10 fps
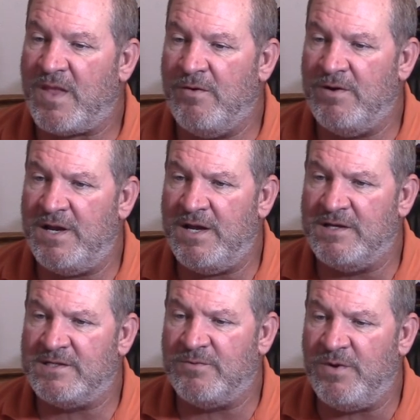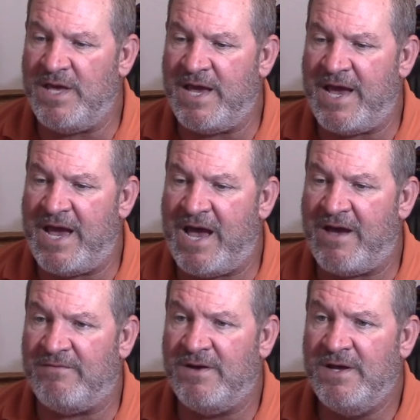What else do we
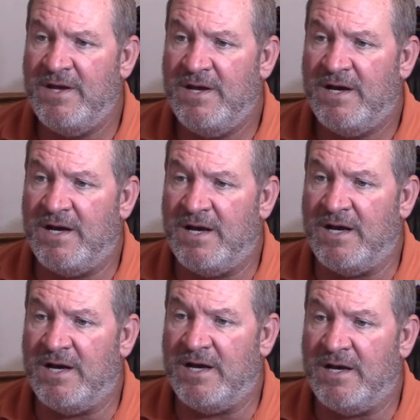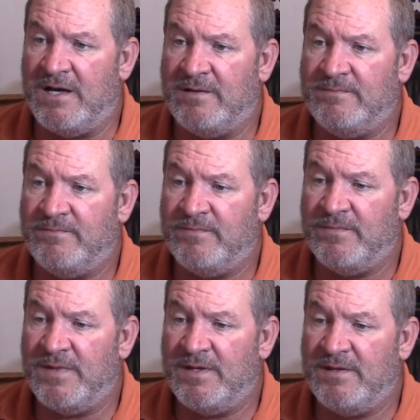have? Uh, a
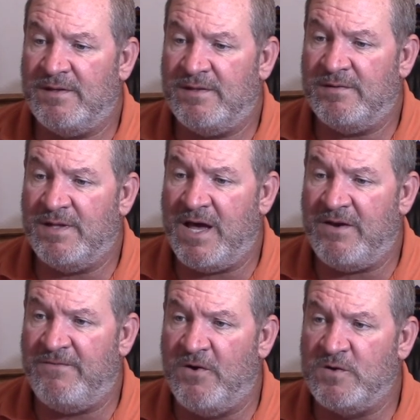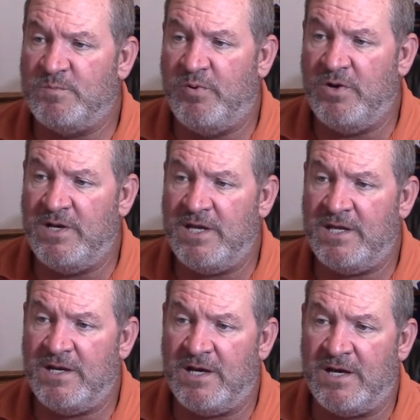lot of folks putting
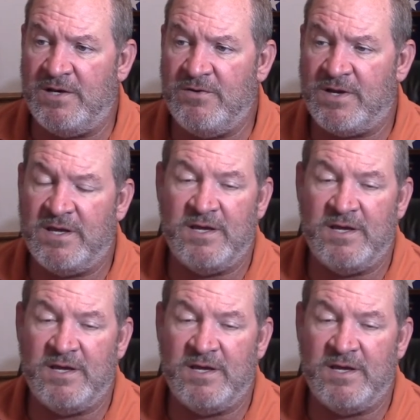in uh, new